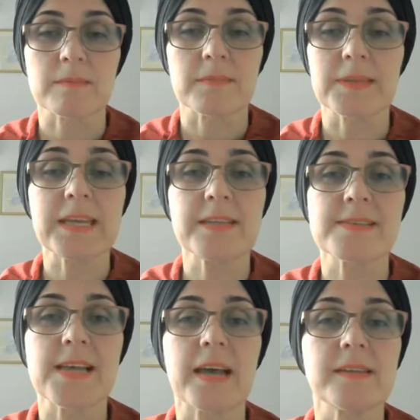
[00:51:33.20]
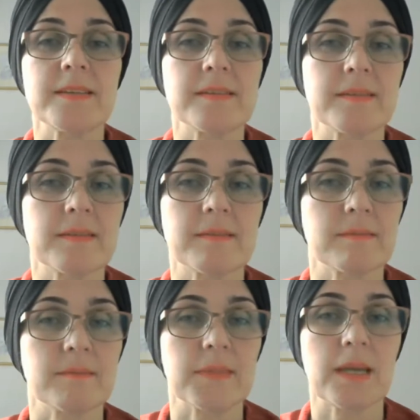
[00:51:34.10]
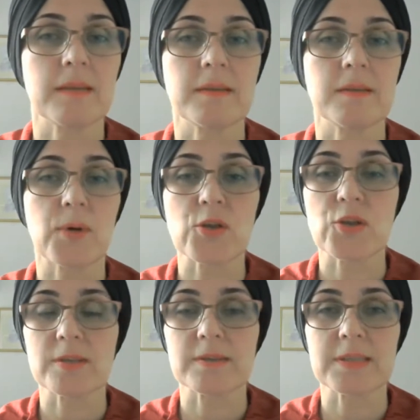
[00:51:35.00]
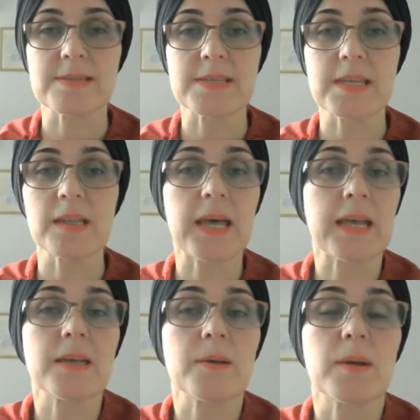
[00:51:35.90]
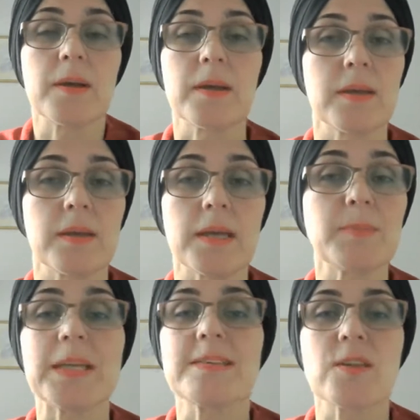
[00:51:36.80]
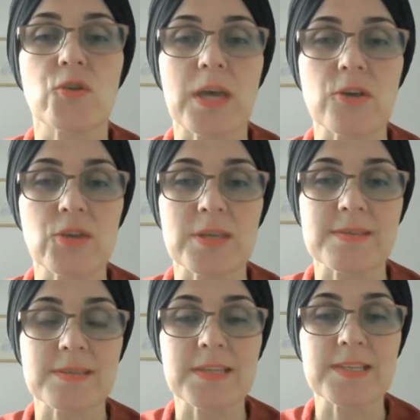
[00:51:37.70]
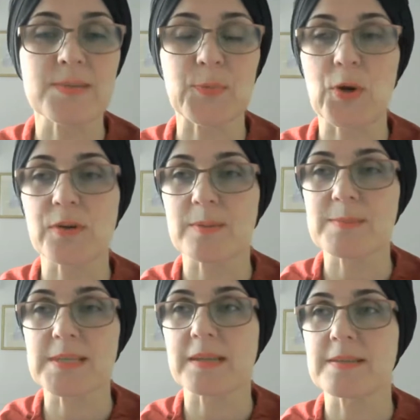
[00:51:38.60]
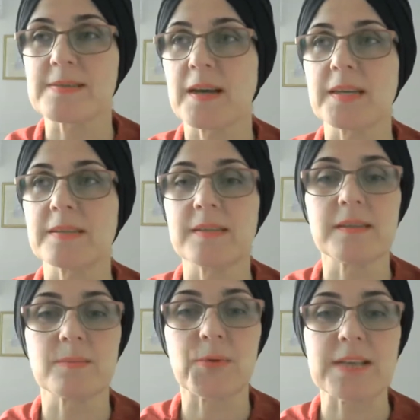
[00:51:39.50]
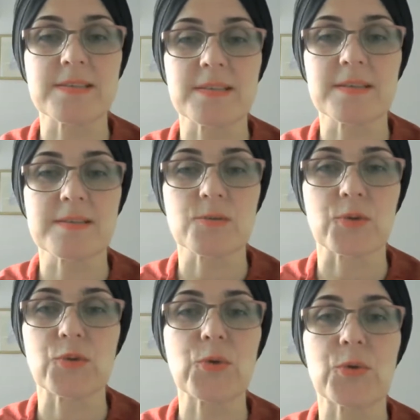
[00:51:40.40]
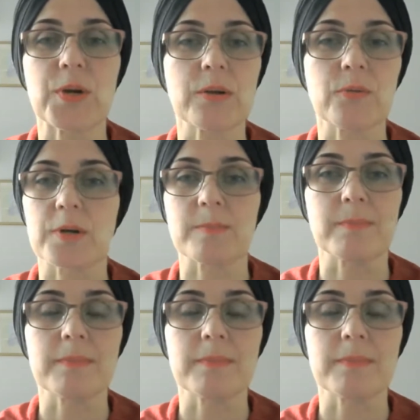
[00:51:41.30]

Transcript: They designed it, and in Washington, D.C., like in many situations, these programs are designed in Brussels or New York or